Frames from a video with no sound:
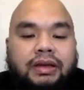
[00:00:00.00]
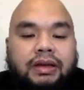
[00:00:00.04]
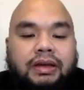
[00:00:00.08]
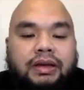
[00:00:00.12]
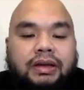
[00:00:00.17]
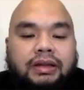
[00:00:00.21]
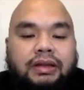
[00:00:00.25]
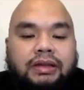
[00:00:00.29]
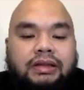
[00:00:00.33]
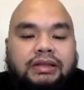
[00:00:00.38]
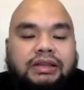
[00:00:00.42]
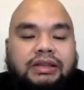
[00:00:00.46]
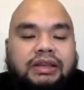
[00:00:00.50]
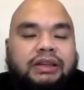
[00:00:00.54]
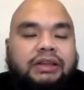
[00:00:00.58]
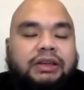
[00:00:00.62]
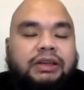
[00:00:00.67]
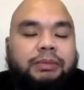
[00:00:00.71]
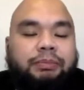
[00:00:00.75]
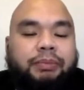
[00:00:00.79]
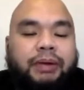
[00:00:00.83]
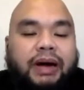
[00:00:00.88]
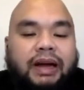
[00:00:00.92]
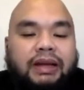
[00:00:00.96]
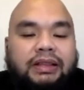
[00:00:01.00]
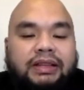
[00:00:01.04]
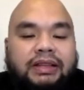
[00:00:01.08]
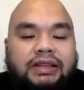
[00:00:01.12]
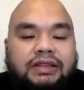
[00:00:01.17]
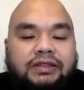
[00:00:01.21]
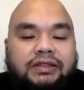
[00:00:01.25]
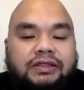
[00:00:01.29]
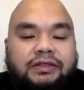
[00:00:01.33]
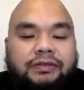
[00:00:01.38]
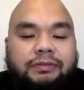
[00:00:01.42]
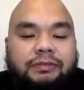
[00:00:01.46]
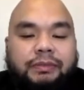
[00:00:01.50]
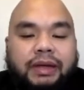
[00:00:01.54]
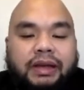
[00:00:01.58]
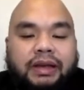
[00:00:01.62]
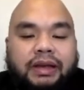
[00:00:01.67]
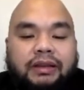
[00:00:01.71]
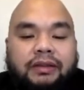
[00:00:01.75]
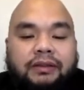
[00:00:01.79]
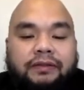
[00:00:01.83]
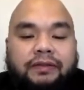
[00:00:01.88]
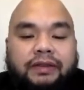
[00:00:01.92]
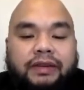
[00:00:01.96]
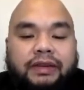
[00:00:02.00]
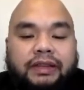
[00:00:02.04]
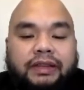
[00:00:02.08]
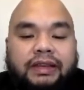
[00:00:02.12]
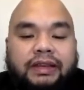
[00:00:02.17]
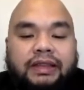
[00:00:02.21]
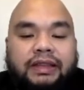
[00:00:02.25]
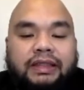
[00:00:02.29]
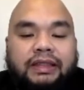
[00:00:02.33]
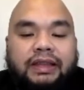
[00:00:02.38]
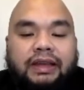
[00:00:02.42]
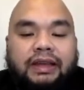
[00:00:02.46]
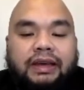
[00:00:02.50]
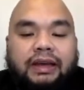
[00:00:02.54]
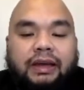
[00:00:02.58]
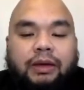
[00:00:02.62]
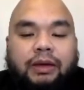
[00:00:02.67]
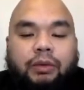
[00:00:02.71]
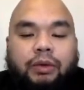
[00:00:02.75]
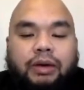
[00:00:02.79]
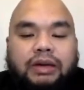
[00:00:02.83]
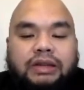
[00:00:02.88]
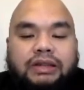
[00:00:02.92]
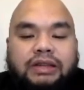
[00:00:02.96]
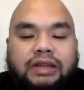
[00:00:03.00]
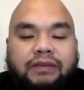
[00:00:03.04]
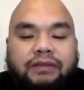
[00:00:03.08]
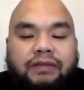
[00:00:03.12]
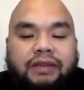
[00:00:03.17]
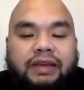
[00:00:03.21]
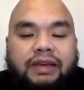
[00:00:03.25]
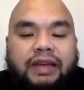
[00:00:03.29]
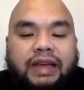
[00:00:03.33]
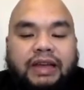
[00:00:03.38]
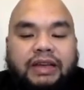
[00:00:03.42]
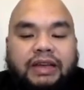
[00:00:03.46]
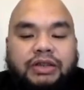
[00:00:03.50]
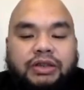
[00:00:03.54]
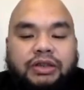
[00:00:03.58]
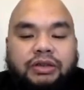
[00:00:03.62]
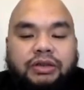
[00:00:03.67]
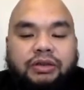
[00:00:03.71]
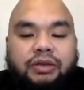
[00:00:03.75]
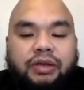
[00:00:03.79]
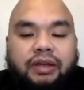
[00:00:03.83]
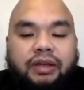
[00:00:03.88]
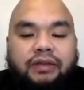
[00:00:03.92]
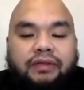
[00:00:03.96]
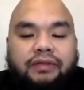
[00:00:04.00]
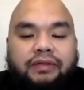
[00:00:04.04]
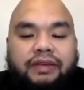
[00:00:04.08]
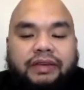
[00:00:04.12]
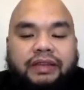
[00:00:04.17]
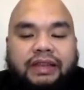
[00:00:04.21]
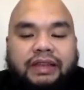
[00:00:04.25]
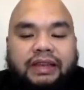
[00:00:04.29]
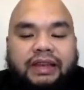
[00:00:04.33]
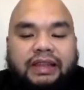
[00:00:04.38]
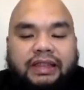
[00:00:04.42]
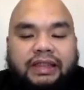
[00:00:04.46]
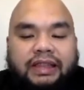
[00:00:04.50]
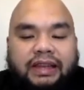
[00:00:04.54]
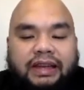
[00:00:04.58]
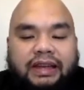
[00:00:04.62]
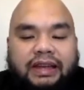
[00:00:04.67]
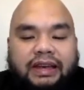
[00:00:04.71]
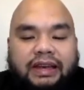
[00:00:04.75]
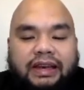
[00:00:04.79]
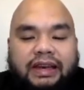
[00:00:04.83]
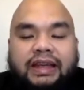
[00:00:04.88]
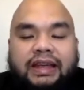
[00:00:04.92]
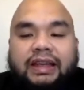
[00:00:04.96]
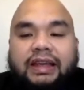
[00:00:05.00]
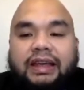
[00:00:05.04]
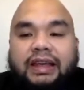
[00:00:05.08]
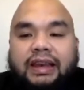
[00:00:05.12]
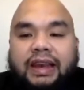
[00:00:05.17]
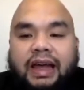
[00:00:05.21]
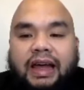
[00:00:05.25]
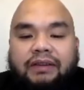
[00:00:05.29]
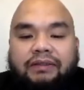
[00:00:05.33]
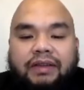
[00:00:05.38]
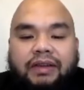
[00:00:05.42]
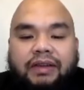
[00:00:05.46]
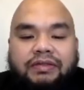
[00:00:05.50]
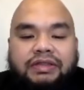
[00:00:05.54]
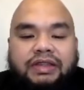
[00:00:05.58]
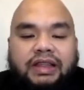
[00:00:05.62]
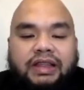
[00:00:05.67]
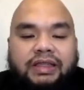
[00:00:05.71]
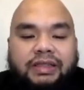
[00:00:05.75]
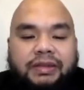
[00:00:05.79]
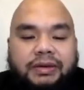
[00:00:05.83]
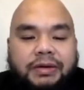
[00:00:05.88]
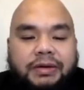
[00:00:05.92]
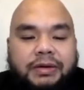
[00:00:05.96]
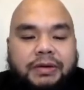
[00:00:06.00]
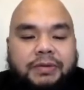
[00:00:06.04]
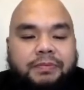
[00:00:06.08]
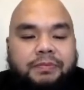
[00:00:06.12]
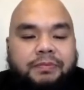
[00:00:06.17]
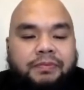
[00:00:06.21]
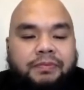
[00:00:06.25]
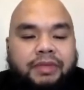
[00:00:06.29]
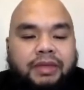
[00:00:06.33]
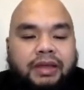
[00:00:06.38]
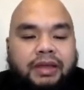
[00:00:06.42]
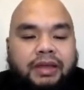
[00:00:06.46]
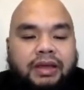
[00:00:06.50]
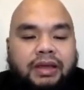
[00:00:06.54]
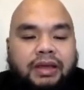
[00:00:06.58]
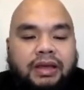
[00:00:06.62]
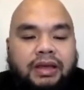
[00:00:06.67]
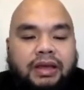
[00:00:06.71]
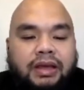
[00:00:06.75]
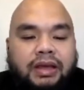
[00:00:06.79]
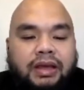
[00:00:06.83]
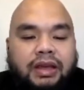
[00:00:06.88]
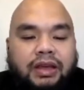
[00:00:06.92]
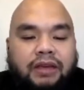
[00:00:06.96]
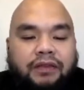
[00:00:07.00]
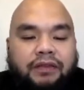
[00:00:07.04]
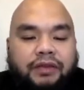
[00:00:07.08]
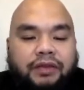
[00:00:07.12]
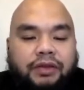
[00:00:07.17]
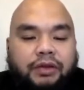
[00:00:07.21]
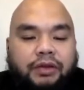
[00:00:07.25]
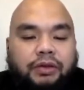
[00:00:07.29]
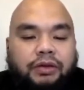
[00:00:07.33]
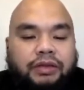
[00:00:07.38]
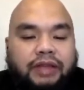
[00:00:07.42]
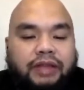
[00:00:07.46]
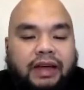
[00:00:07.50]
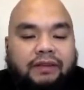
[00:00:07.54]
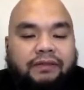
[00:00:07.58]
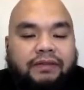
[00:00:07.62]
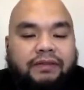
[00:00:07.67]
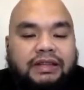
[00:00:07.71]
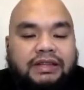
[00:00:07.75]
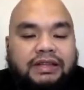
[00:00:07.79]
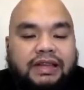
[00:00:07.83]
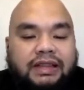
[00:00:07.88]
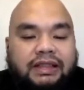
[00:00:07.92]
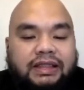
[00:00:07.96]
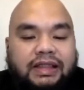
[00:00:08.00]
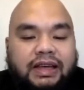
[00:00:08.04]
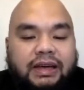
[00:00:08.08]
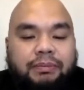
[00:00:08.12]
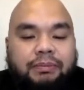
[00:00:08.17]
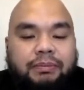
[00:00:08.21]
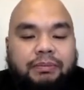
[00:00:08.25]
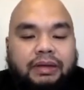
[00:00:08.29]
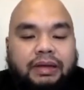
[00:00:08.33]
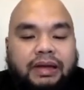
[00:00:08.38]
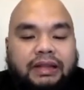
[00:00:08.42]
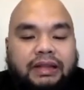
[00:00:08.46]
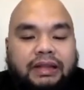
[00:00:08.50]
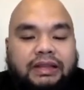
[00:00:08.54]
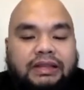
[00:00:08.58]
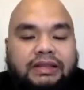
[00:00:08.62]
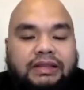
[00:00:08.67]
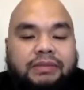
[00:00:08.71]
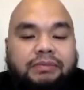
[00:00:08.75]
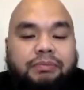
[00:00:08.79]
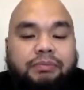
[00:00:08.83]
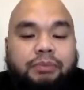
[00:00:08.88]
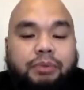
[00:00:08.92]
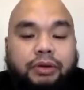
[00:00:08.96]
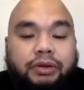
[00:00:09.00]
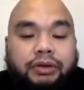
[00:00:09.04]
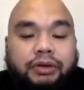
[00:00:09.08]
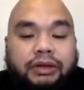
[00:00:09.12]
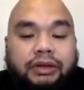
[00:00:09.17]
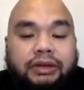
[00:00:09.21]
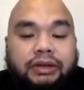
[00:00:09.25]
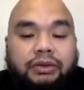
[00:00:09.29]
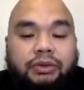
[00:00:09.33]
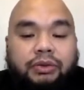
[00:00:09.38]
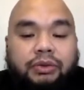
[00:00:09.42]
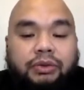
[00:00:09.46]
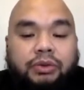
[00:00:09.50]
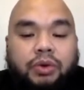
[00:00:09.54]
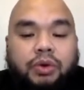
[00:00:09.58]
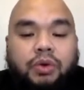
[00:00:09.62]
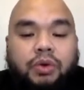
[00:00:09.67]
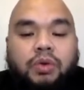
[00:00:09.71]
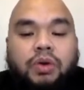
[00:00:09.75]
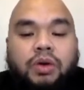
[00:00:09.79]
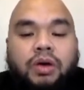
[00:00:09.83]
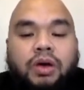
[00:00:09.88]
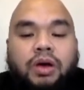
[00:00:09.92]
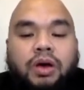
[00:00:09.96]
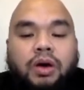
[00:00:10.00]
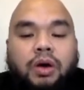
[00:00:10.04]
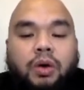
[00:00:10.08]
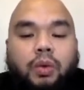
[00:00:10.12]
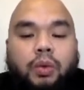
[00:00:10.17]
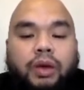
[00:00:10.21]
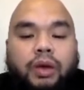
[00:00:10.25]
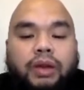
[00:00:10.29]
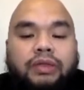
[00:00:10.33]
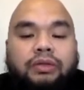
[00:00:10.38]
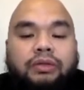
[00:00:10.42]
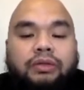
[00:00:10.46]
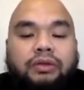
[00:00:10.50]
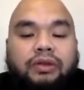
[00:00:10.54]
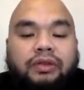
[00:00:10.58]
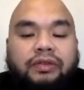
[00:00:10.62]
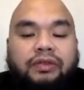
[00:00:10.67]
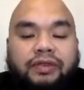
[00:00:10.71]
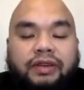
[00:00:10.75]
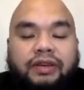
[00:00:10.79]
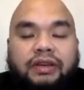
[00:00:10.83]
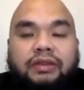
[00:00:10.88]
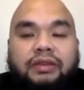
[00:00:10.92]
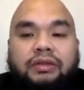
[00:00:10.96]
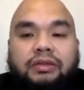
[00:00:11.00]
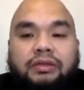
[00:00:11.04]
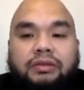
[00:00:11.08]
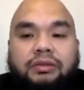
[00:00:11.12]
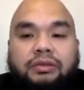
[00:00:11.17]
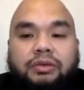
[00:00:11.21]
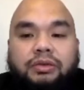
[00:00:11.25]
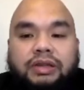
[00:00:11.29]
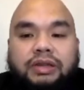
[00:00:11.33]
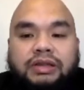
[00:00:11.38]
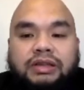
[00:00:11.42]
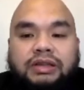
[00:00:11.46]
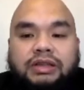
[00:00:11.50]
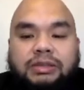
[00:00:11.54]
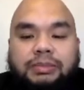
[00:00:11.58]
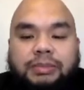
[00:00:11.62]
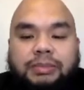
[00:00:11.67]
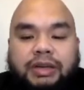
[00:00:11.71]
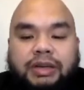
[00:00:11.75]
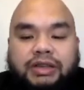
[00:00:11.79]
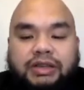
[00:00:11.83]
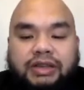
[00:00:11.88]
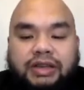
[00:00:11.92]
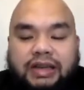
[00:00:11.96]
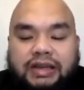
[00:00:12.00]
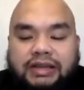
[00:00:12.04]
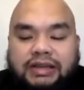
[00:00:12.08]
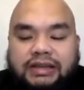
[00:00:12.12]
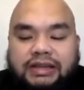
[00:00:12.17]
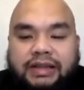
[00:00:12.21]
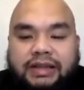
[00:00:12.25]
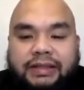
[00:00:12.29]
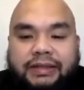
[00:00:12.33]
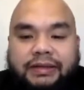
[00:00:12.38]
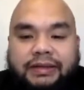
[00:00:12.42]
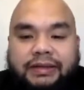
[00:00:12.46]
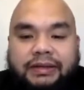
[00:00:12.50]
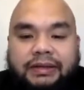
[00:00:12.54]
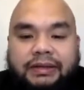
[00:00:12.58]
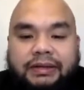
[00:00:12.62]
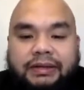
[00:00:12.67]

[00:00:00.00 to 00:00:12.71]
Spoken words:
The standard practice of male infertility requires affiliation to a fertility clinic and IVF center. If you don't have the setup, it is important to know when to refer to this specialized center.